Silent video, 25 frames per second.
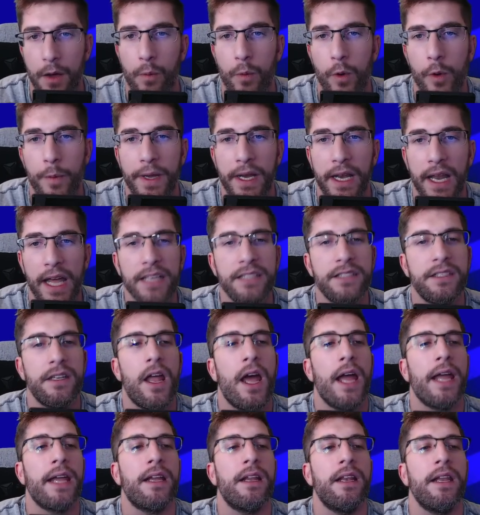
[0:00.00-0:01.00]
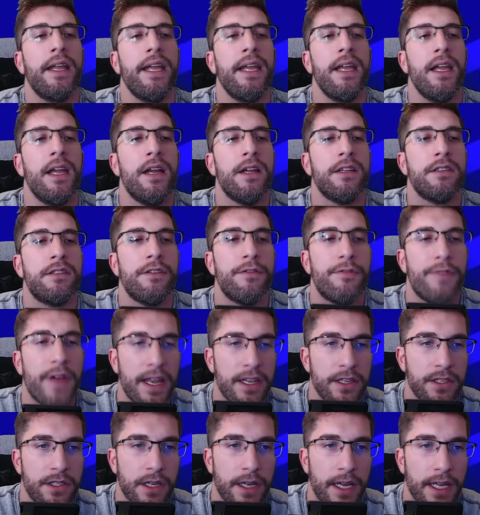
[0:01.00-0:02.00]
will be less likely to
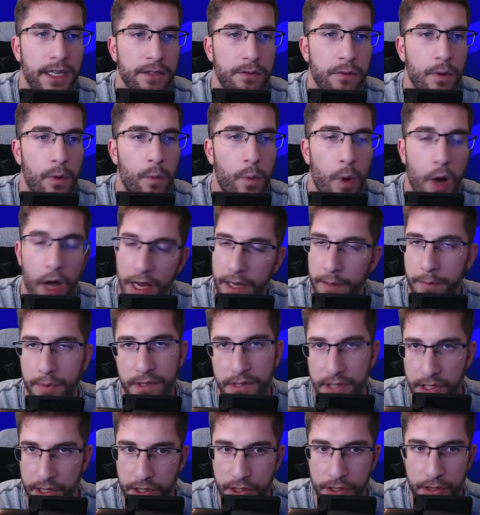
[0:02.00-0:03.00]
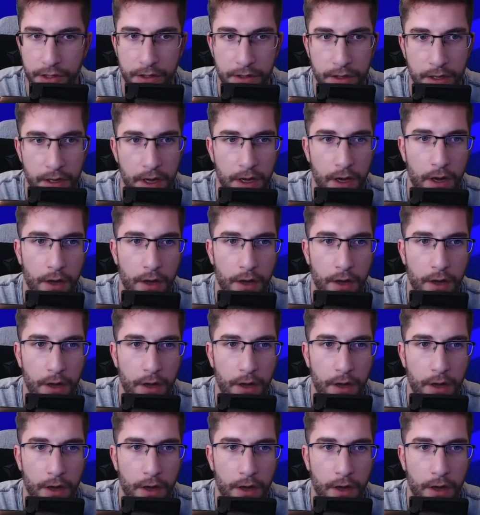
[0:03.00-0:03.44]
venture into a wide position.